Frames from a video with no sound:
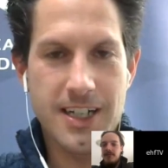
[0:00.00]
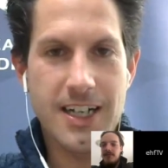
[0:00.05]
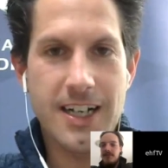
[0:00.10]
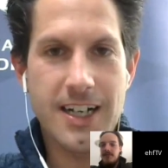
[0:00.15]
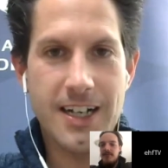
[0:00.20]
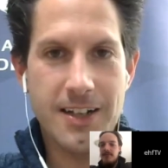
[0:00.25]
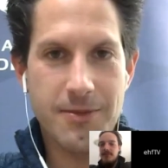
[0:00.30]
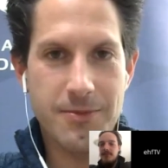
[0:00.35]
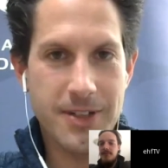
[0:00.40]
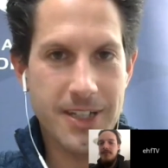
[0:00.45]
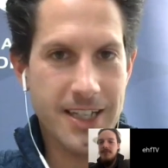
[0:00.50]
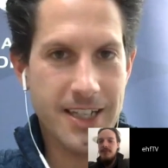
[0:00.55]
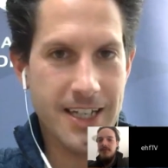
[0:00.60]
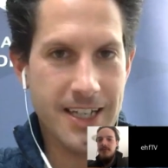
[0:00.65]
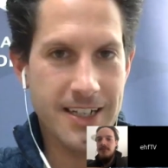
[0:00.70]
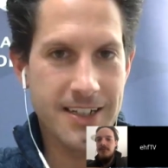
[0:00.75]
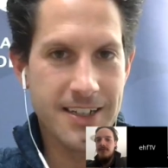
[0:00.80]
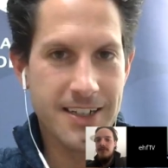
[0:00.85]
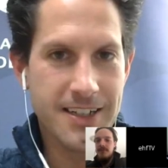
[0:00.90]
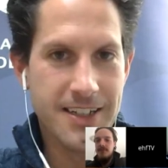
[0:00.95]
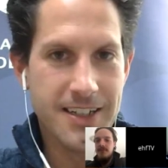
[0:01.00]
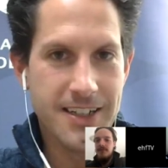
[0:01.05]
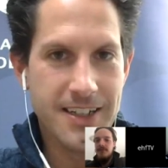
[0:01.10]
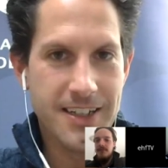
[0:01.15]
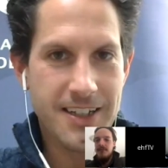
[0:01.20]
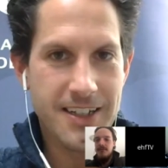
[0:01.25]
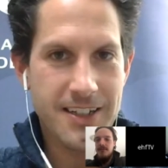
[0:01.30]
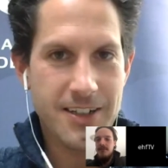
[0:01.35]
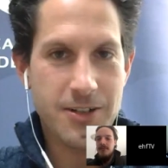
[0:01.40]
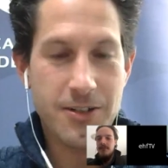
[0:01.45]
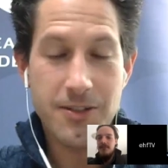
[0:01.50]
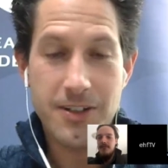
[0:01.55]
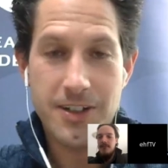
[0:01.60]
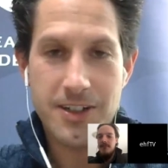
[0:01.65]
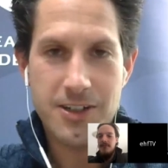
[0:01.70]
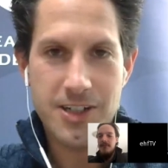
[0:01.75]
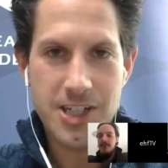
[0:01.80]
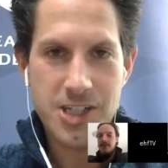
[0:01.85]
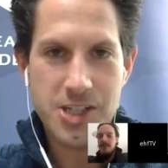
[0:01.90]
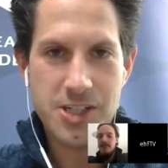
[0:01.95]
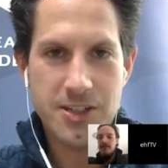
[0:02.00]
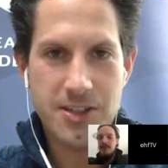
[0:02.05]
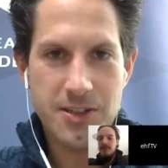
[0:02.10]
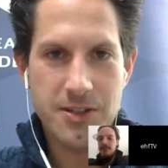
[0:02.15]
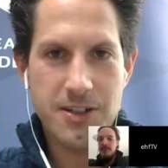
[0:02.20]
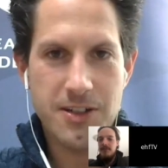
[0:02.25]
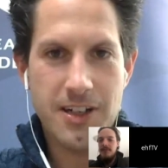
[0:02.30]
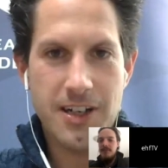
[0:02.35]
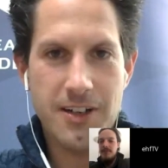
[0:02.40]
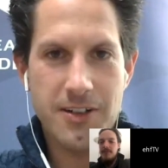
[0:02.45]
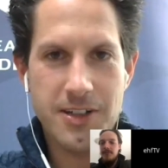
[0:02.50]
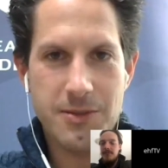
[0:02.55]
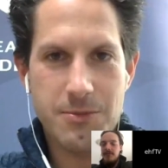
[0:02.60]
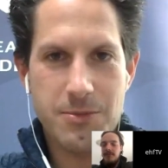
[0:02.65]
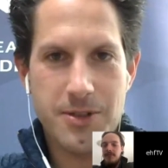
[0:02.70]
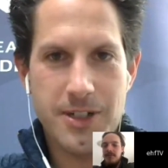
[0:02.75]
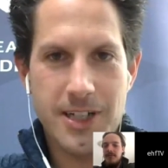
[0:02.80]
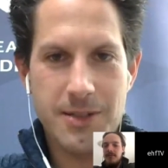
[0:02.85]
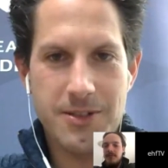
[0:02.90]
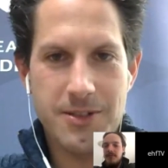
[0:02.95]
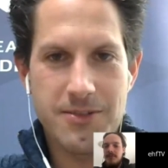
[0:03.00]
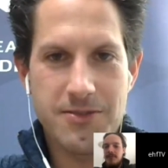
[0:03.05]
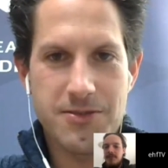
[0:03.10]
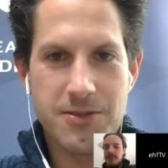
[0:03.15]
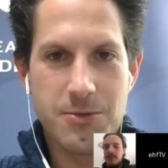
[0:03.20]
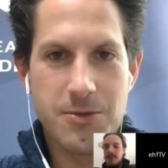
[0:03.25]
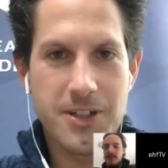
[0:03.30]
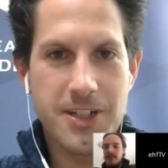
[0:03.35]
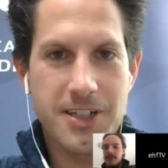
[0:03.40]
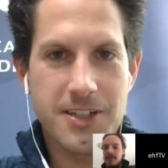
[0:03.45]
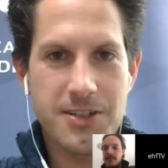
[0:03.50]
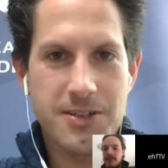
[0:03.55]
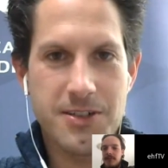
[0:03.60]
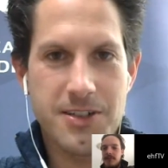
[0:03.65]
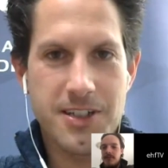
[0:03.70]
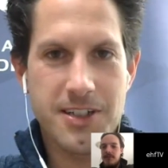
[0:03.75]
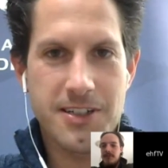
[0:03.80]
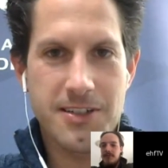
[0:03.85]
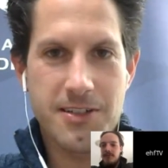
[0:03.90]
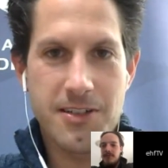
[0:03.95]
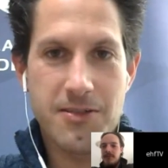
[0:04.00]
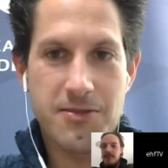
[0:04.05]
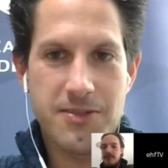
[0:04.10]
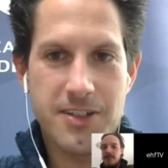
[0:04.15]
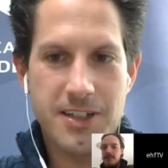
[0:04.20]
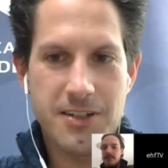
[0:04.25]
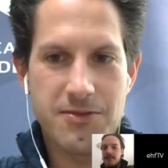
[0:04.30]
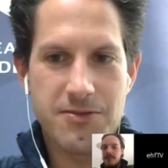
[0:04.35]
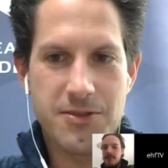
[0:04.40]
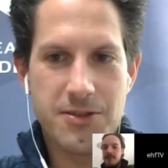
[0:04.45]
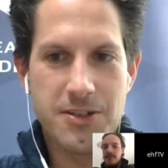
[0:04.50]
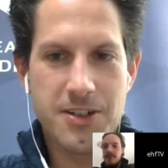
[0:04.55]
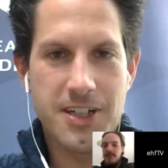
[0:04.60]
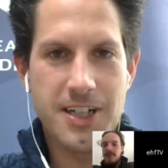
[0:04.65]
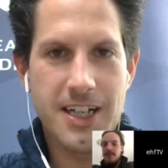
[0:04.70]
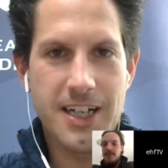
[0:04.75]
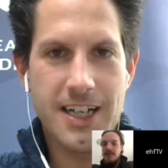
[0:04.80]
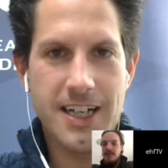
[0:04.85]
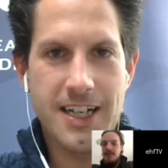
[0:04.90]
Again, congratulations to Claudia and Preben for winning 2 tickets to the Final 4.